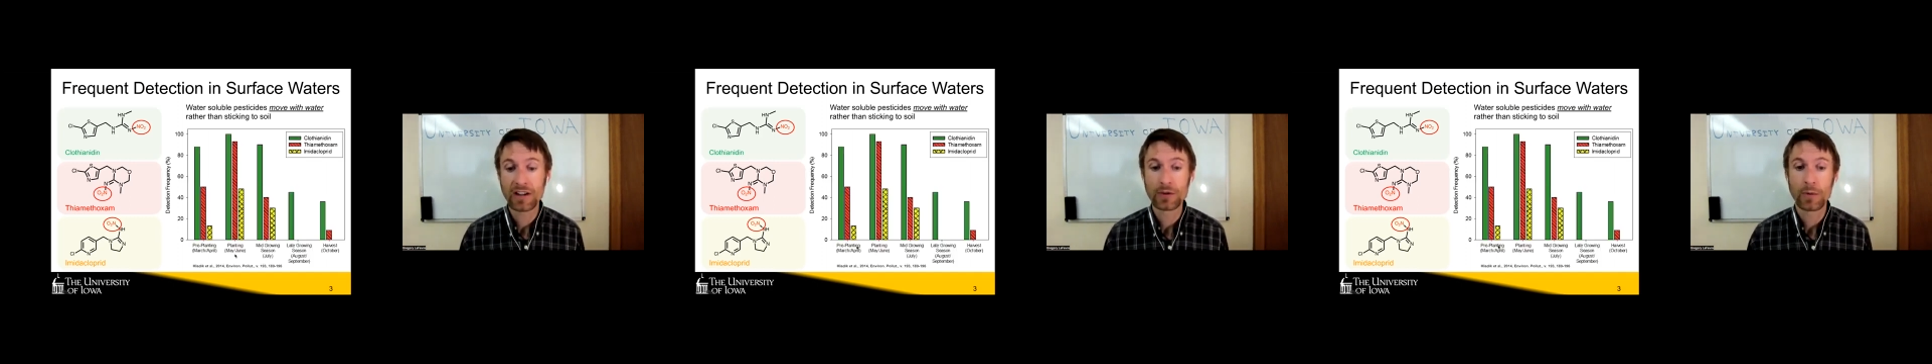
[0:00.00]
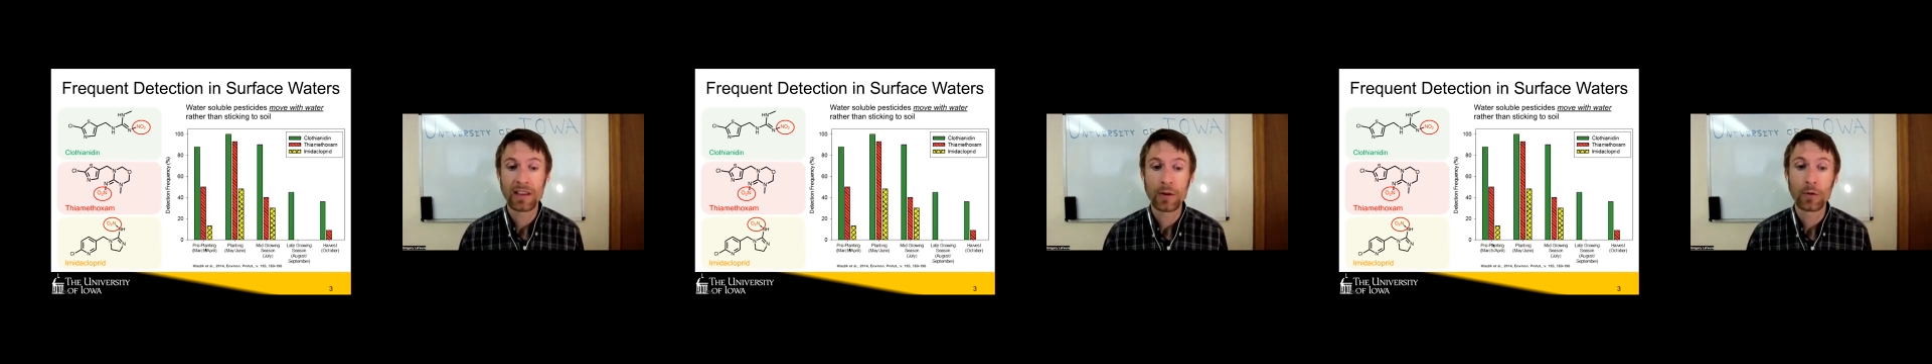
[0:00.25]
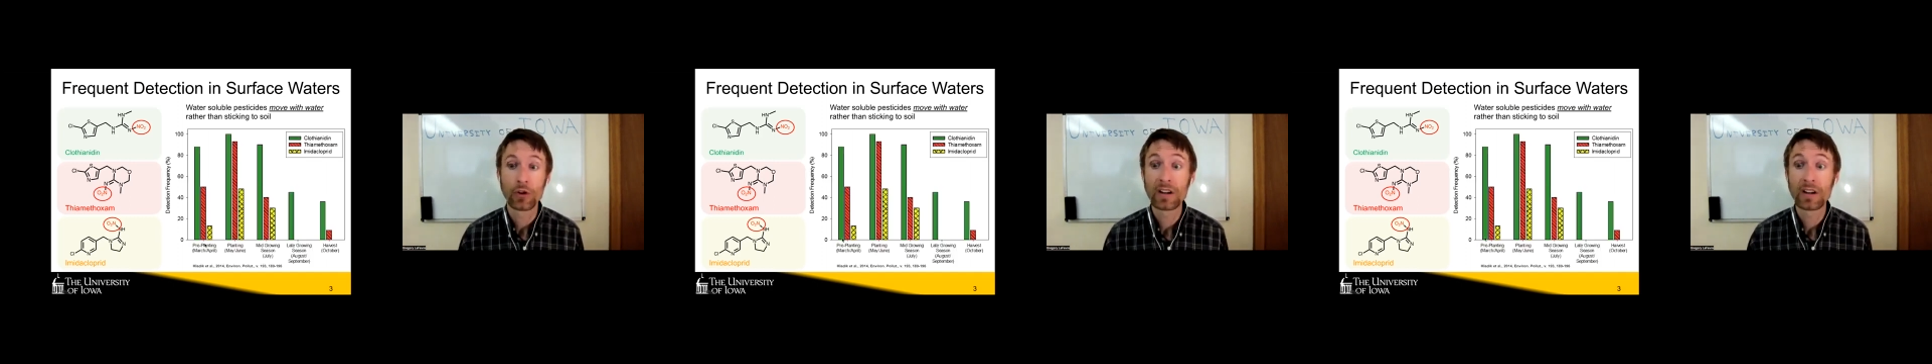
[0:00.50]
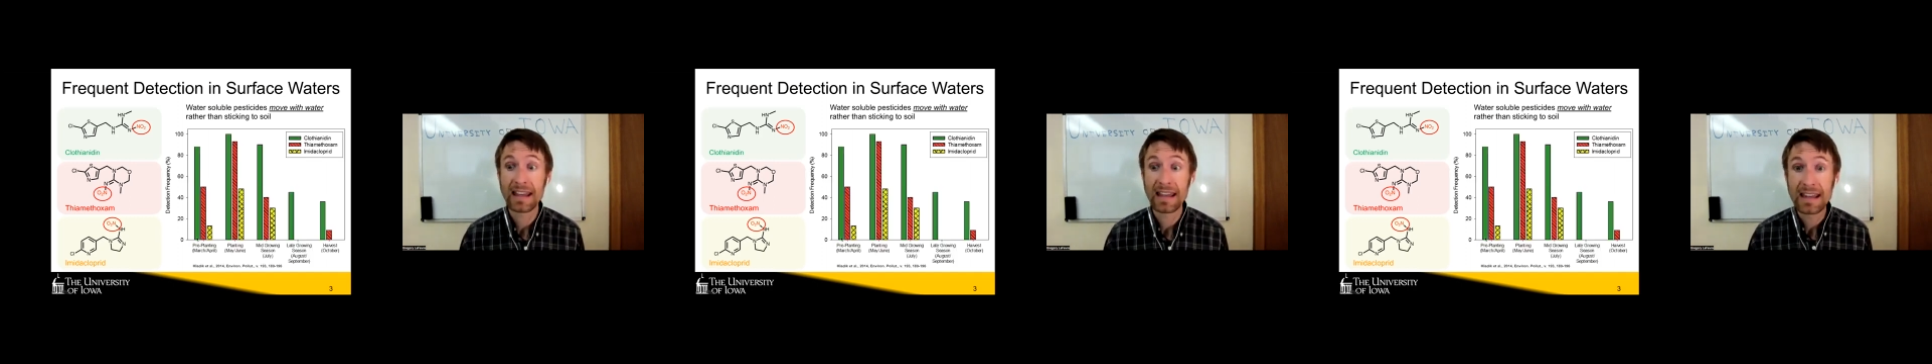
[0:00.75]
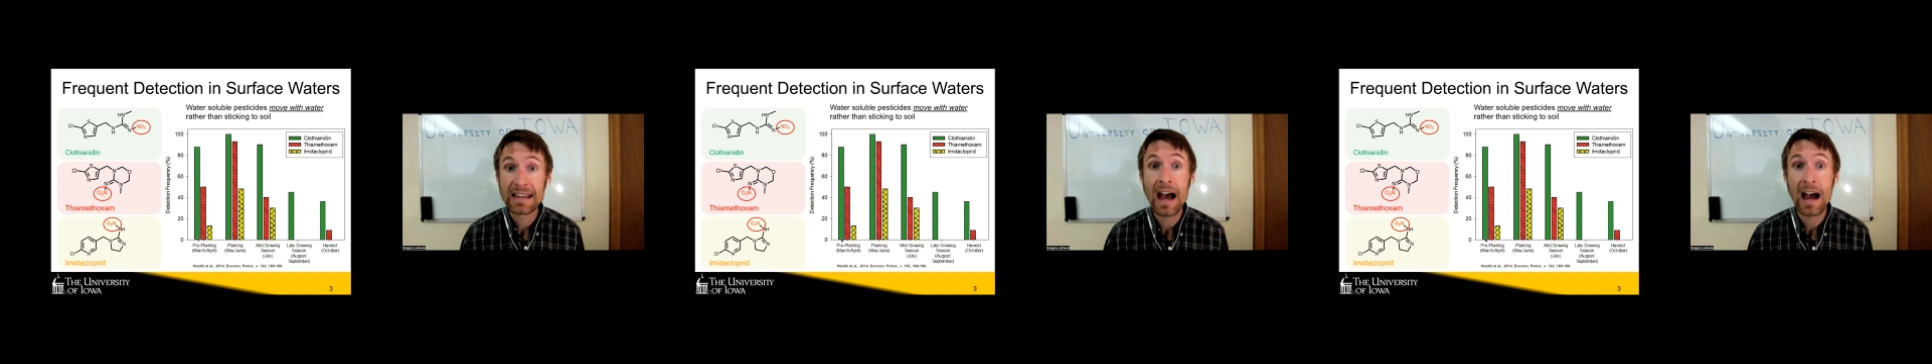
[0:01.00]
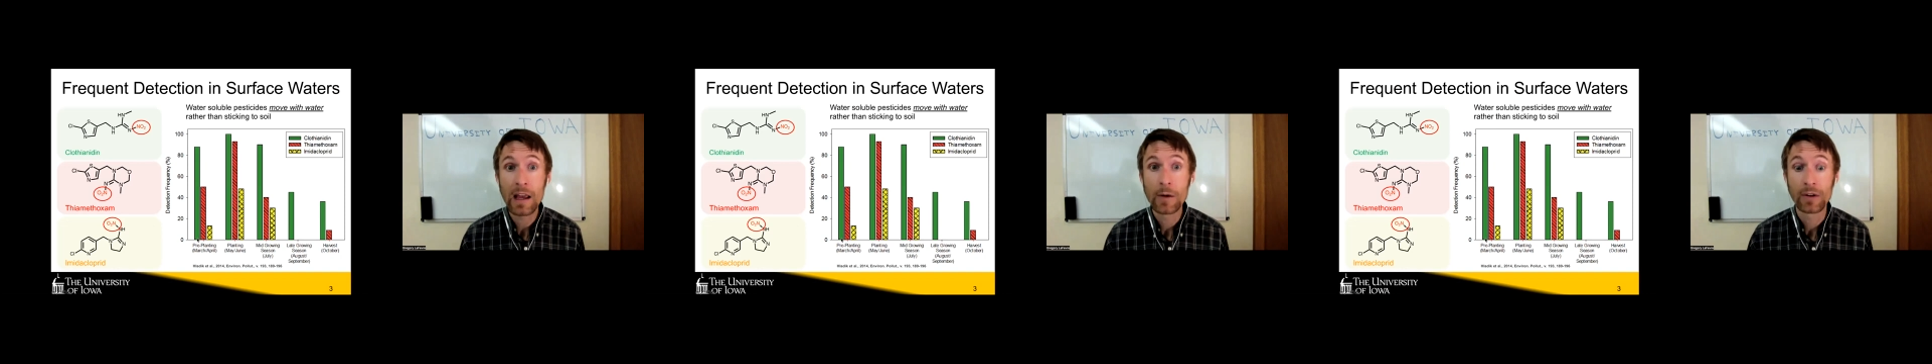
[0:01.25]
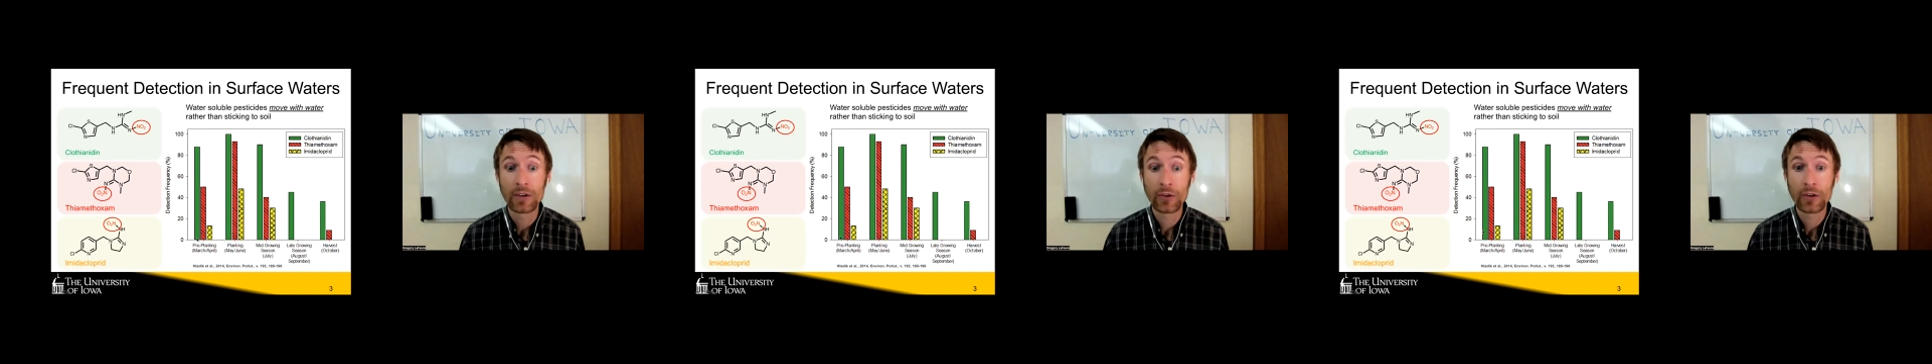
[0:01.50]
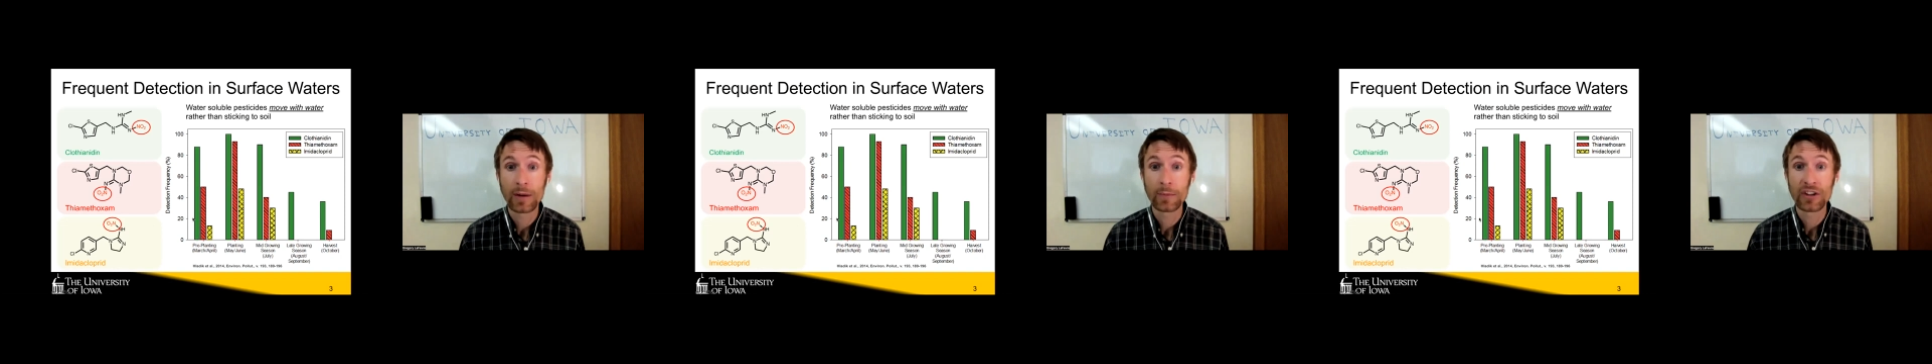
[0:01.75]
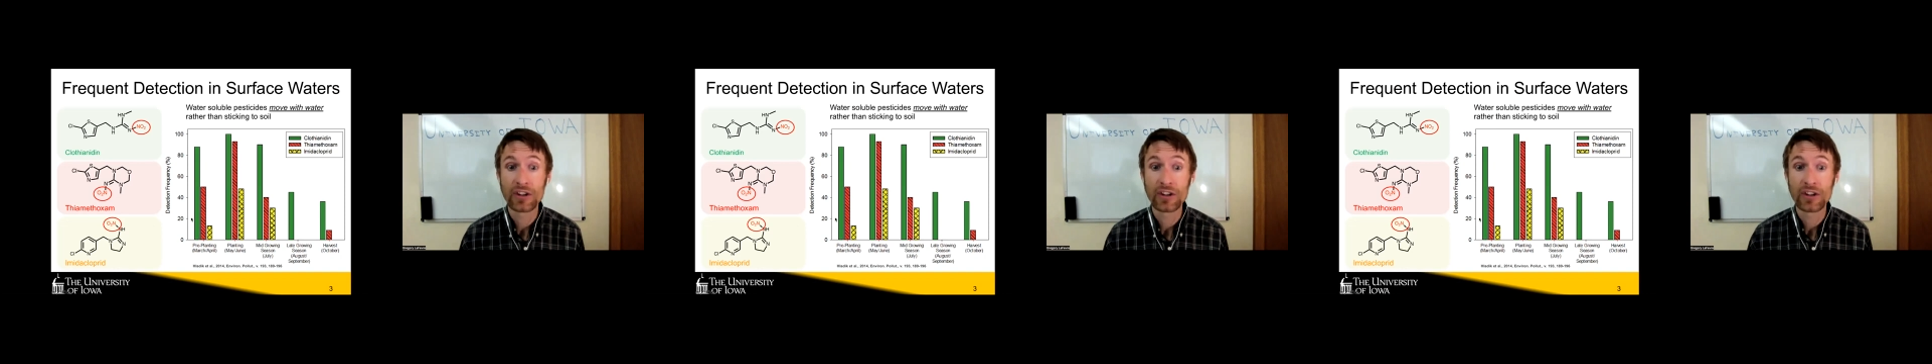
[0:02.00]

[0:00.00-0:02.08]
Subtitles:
where they were looking in Iowa streams,